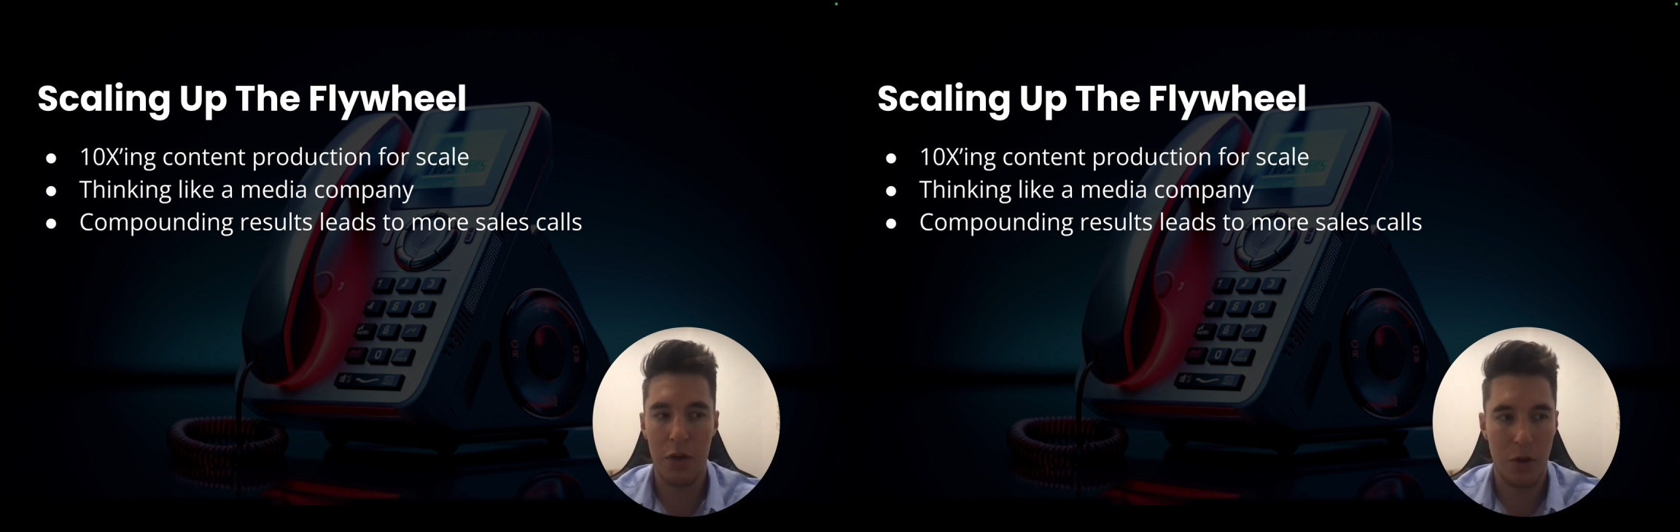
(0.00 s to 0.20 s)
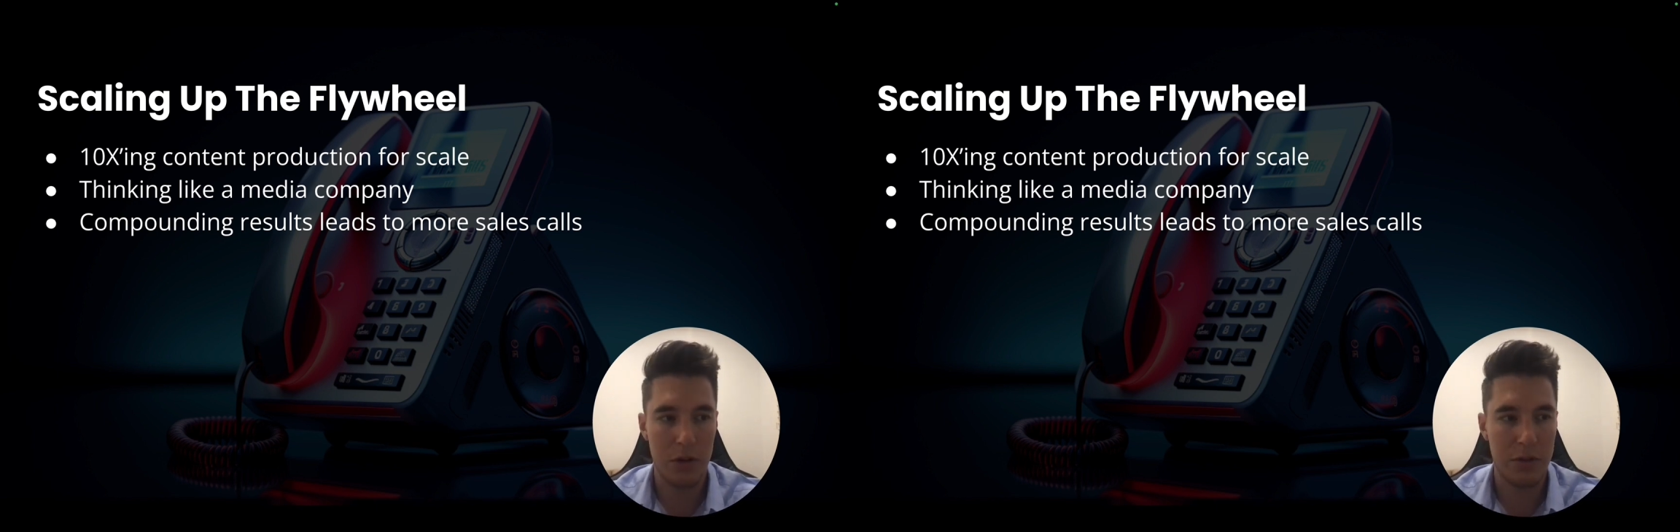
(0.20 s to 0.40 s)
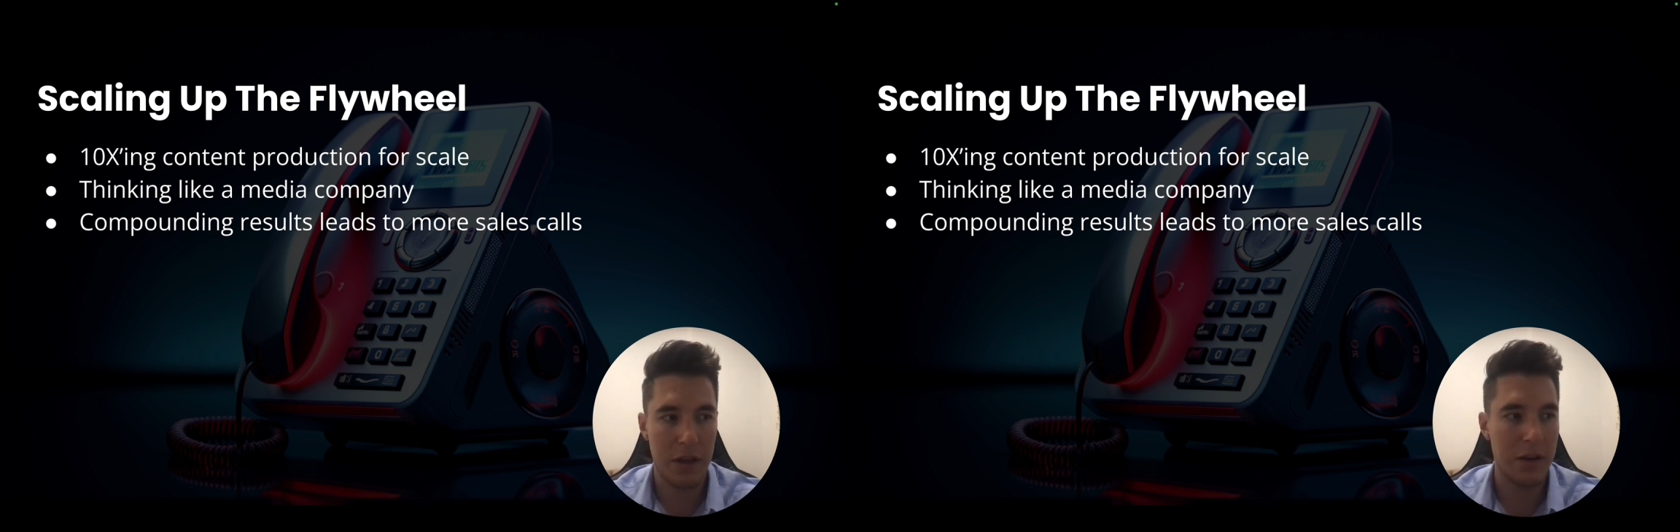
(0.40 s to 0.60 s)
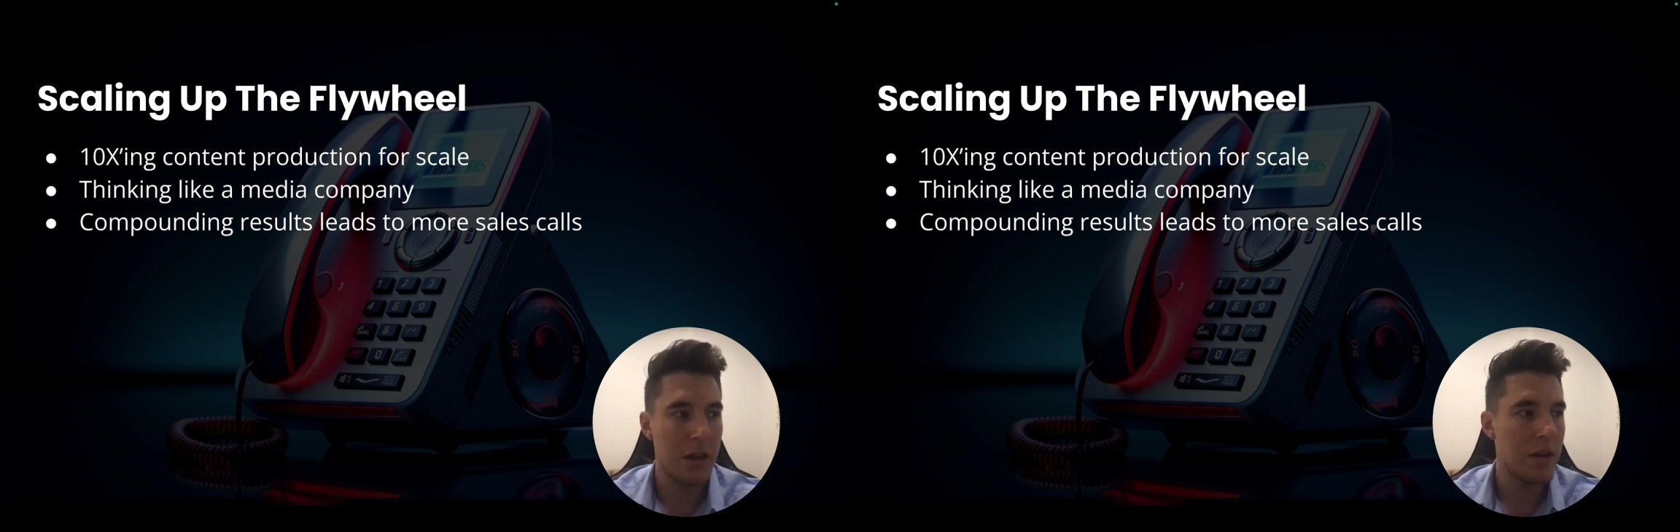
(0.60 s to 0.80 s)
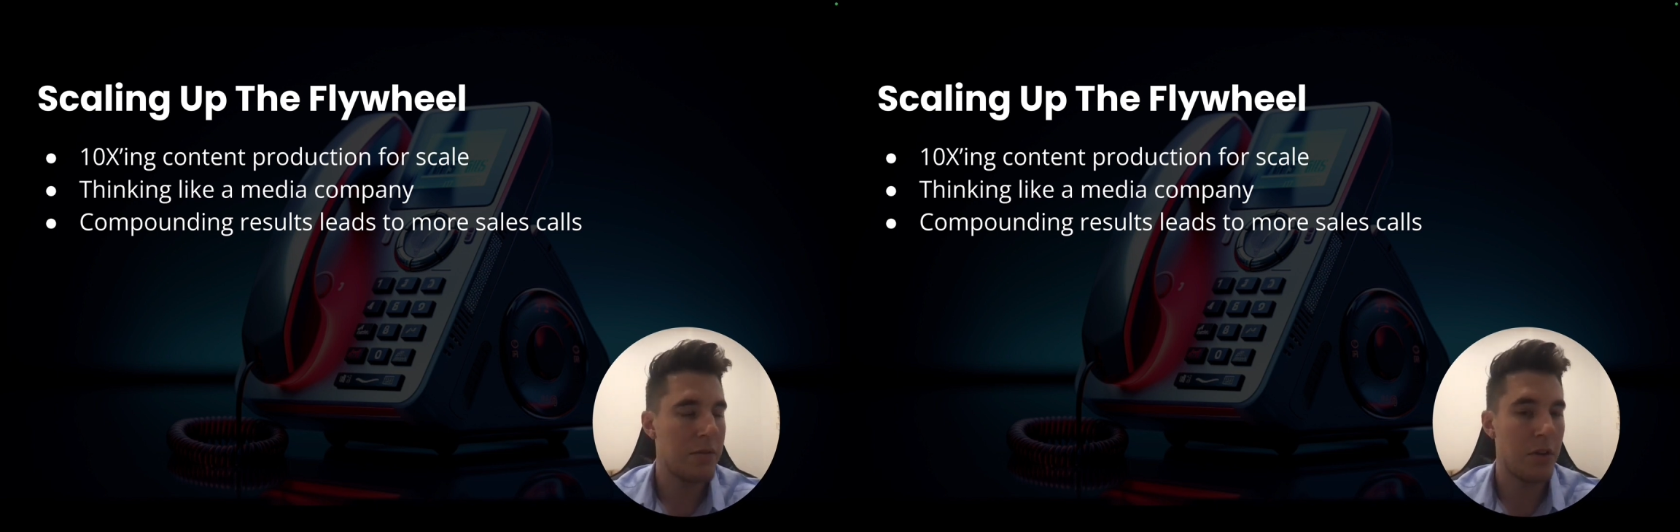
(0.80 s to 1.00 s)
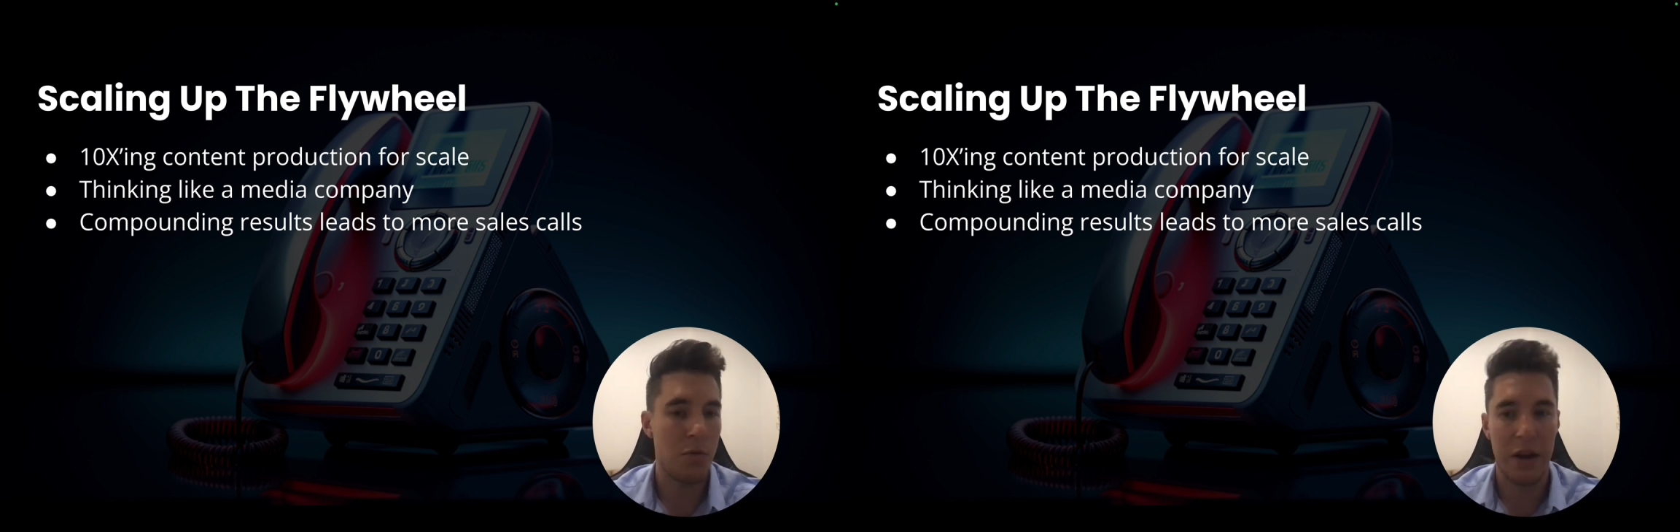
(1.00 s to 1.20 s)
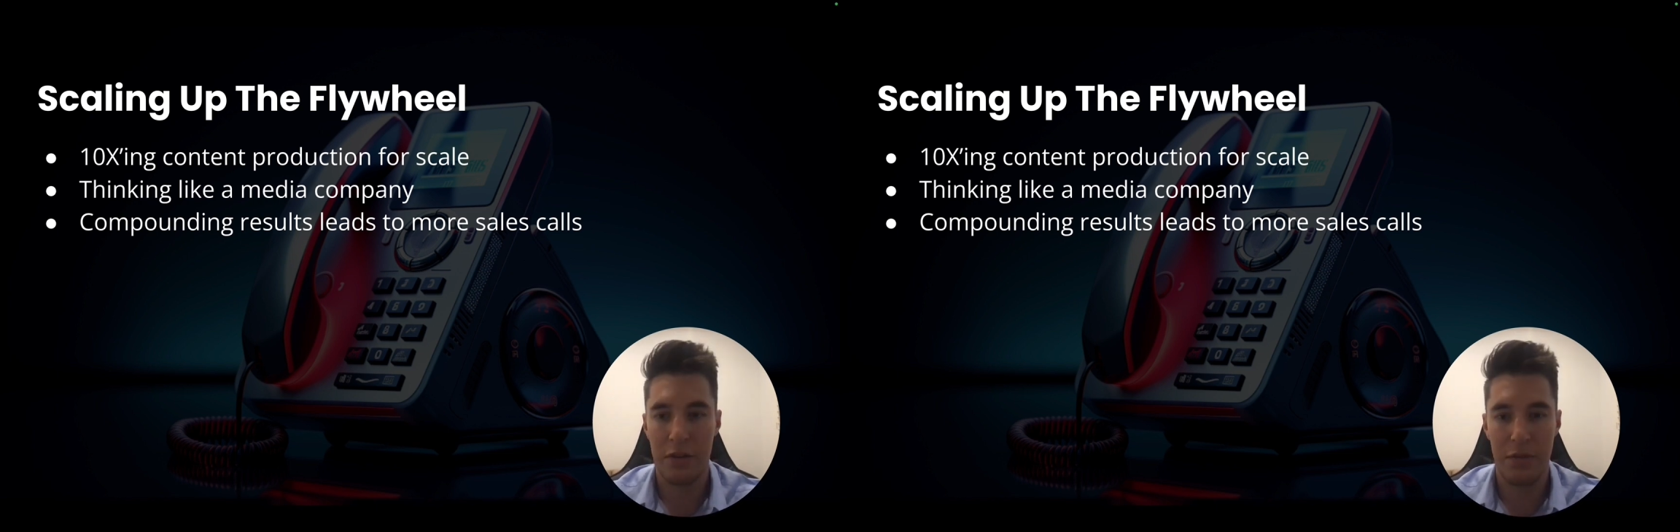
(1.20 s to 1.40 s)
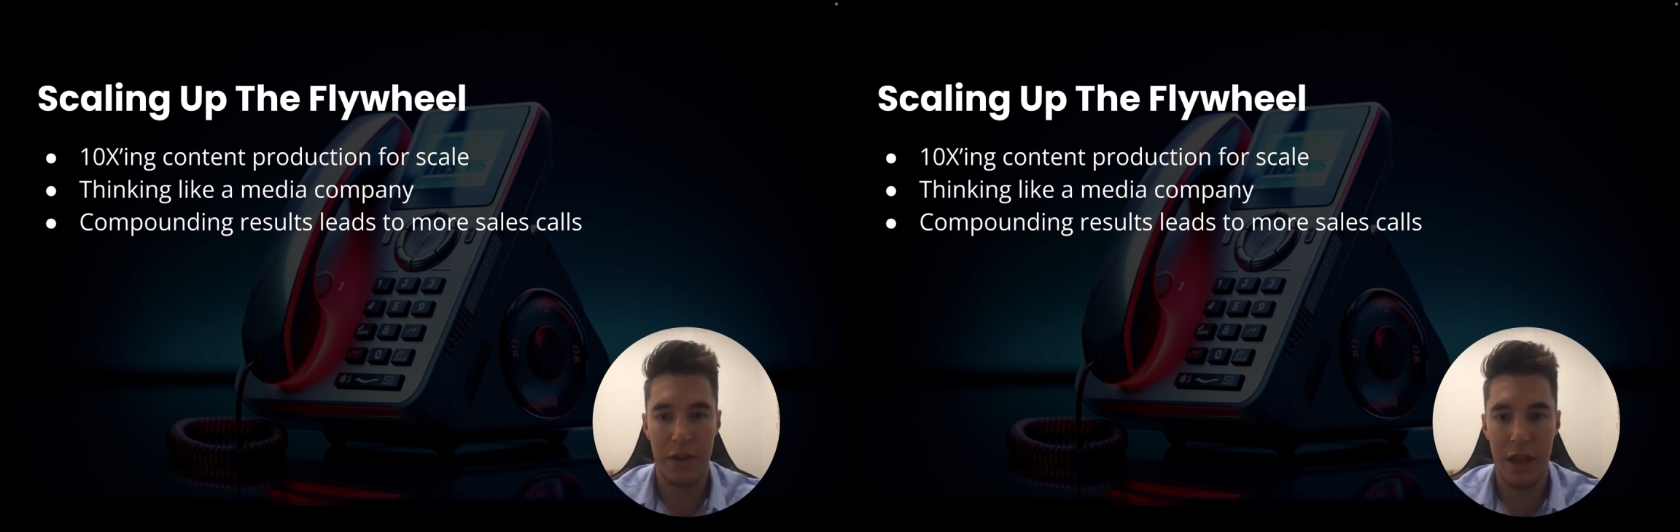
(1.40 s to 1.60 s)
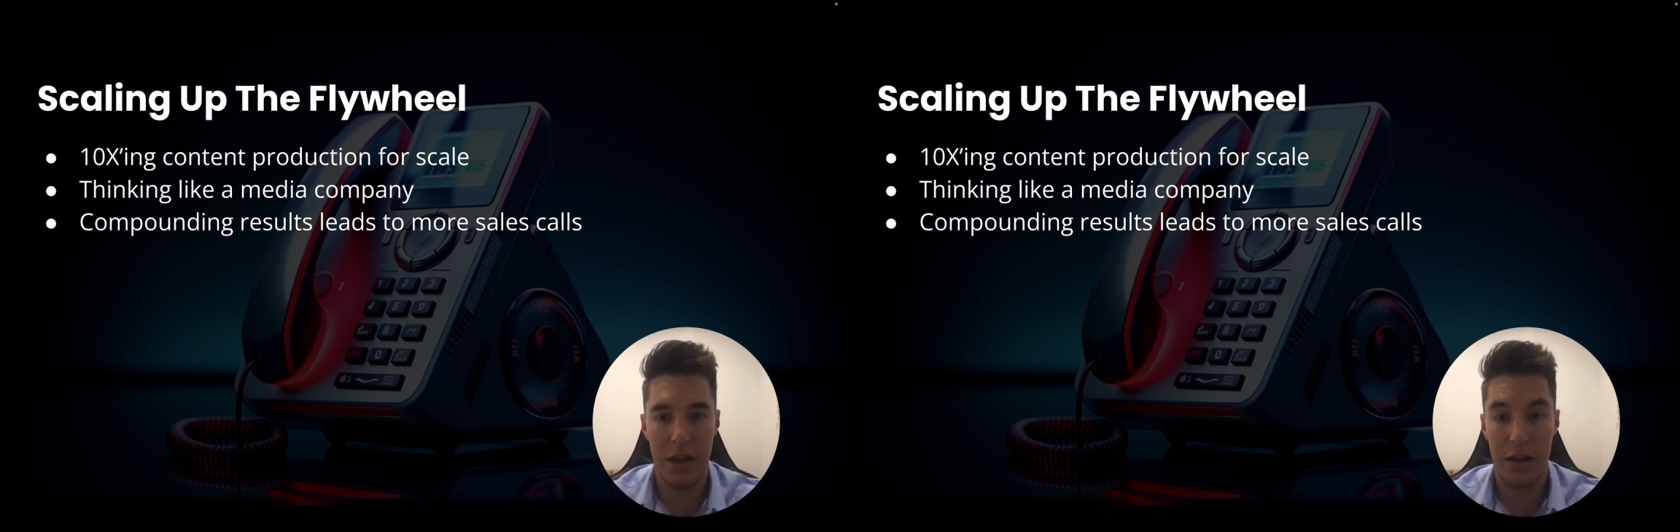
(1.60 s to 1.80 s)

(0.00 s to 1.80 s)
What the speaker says: content for the rest of the year,